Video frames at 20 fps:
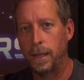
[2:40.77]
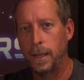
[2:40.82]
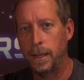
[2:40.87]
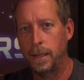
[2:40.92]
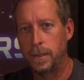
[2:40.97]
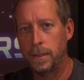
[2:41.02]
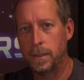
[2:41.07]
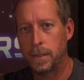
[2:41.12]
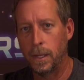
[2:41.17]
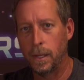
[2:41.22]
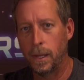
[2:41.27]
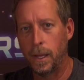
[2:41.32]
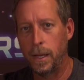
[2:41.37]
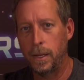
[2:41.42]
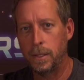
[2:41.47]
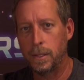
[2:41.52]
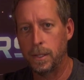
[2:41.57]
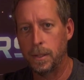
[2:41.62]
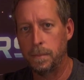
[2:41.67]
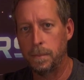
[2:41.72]

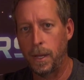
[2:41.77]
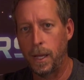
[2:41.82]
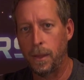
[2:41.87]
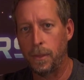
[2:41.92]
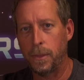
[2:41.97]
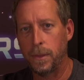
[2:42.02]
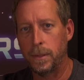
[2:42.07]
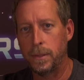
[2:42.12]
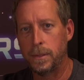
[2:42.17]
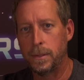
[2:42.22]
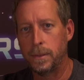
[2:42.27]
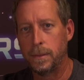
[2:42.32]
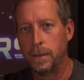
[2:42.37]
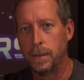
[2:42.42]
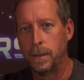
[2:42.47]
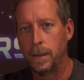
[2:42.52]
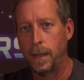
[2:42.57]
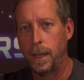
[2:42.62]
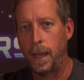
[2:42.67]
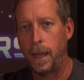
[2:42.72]
installation methods,
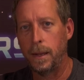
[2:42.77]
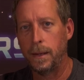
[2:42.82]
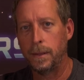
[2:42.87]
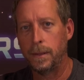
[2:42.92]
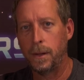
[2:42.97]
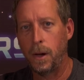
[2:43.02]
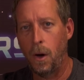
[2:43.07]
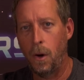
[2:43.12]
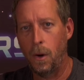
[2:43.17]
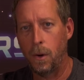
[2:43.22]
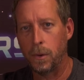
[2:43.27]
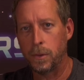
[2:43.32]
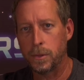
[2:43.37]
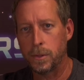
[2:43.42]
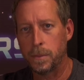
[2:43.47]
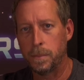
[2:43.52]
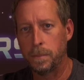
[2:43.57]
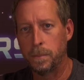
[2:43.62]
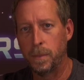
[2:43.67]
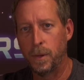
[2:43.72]
and
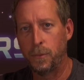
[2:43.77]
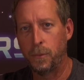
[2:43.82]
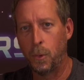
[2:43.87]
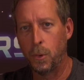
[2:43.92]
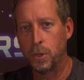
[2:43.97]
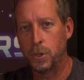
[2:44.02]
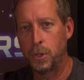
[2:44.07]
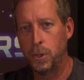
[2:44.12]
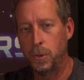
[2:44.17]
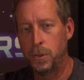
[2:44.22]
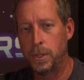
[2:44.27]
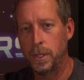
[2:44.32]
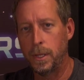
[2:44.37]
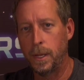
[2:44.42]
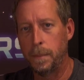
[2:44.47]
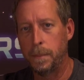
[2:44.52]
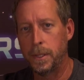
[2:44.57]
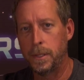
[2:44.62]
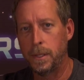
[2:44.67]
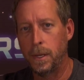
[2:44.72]
cost before
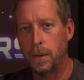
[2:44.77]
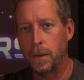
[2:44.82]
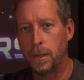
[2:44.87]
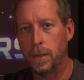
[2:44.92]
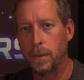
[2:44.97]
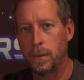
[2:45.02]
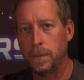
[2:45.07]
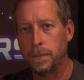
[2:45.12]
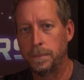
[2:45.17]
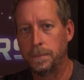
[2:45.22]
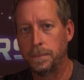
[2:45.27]
choosing a material.